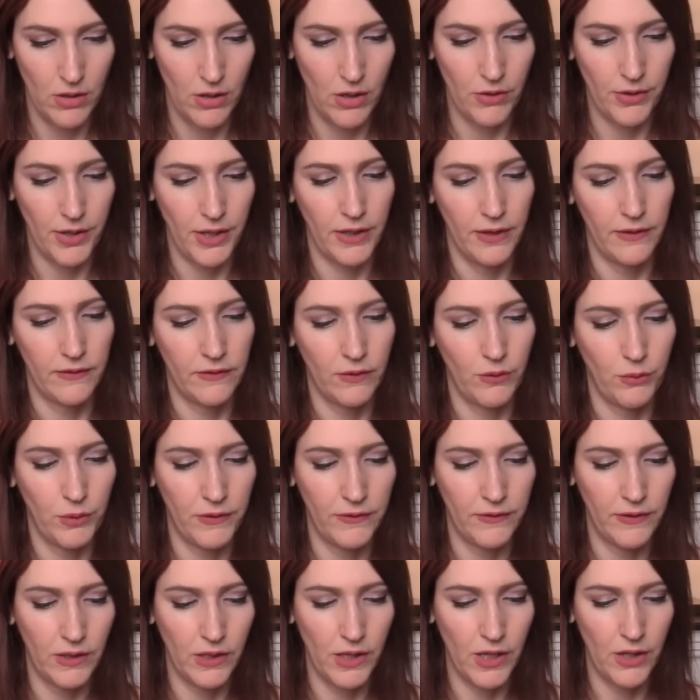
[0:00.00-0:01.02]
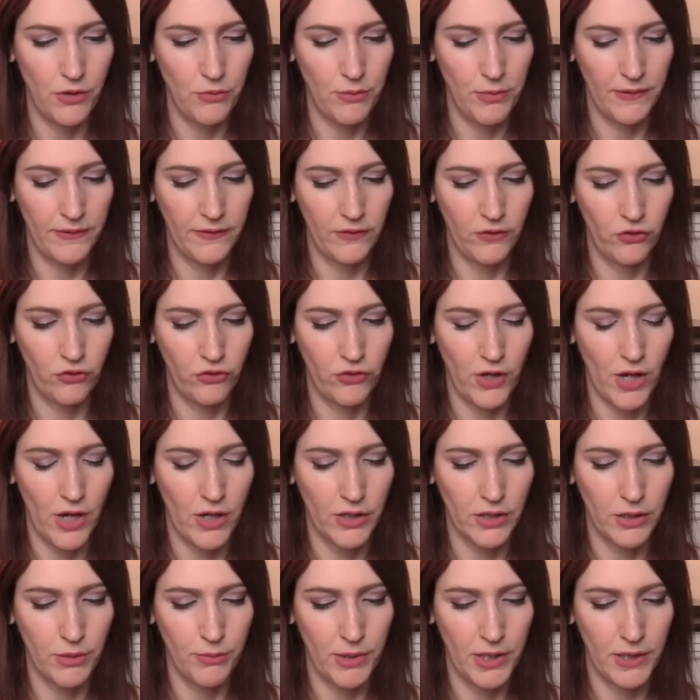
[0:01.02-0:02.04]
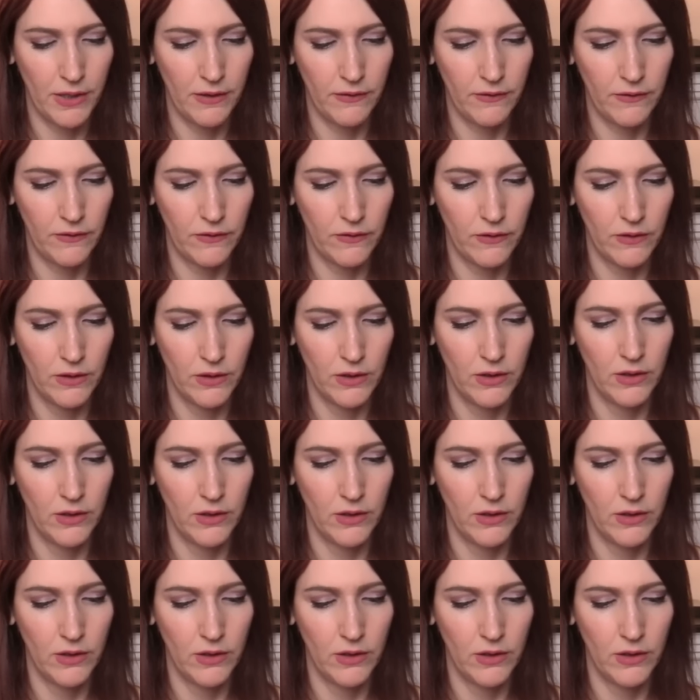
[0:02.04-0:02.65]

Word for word: Okay, so we see letter message document.